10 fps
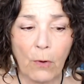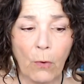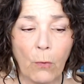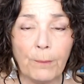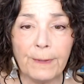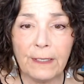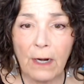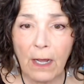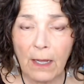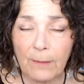open
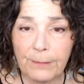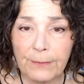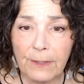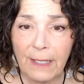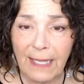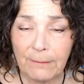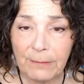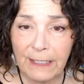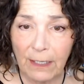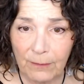up and
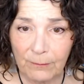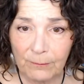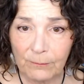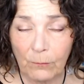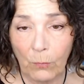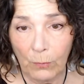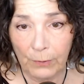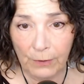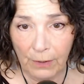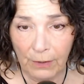become
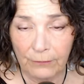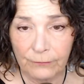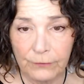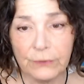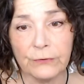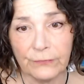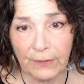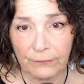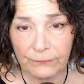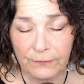more of
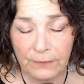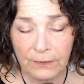herself.